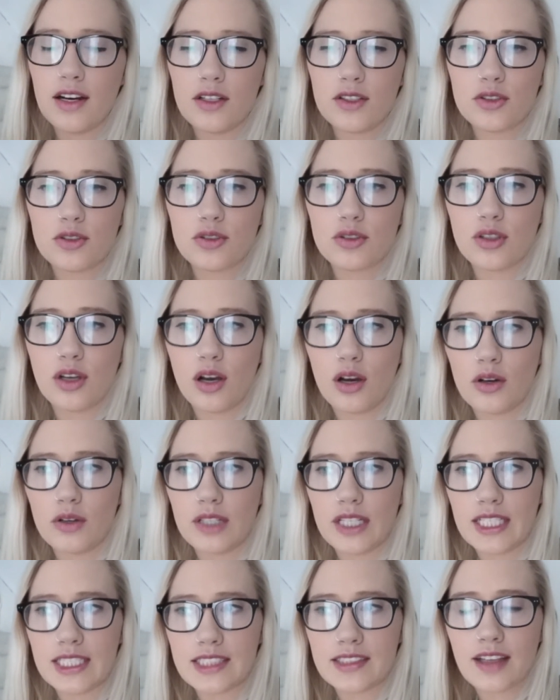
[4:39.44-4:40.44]
So
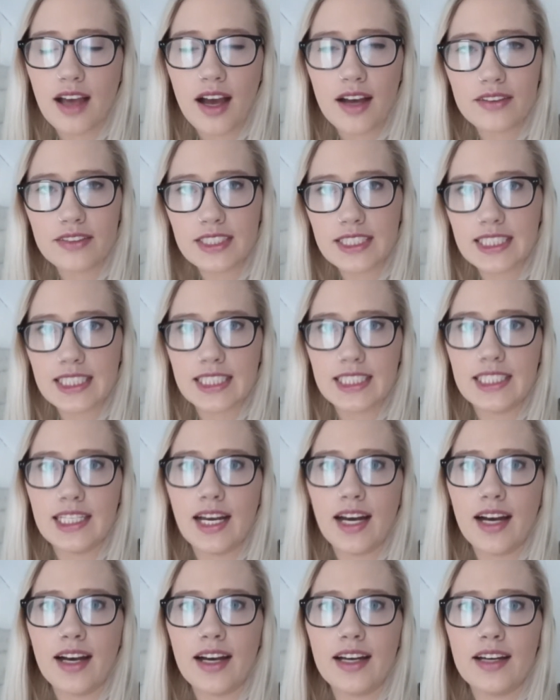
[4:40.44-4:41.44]
it's obviously
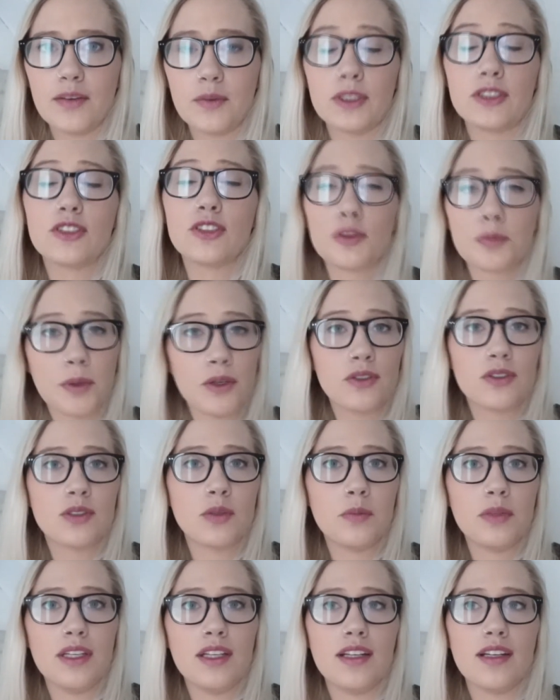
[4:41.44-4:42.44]
not, which is supposed to
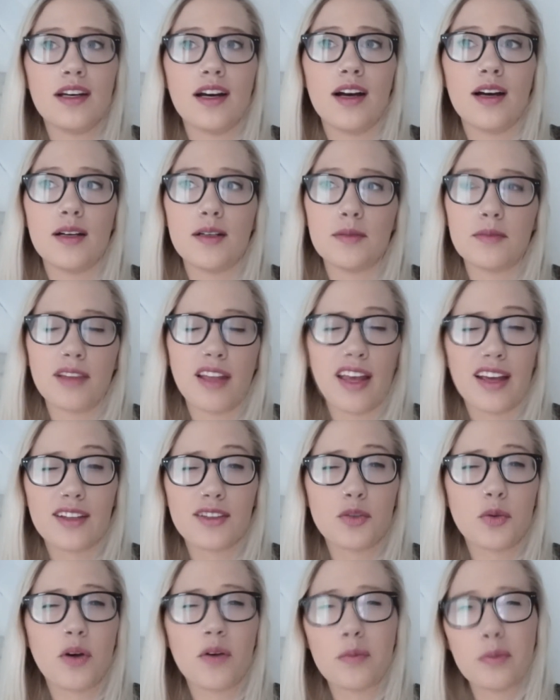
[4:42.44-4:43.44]
be like
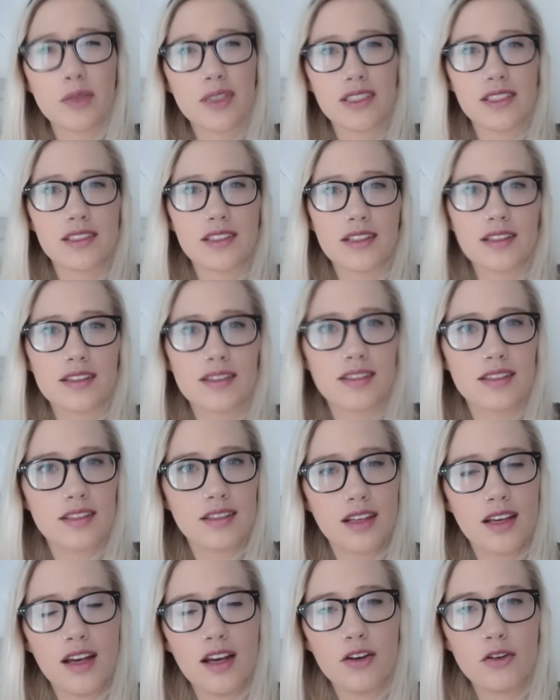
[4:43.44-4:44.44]
12.6,
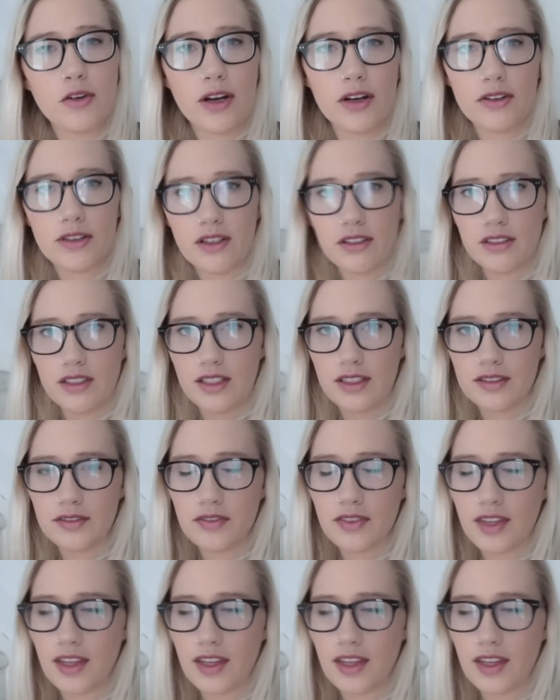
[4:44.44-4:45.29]
right around there.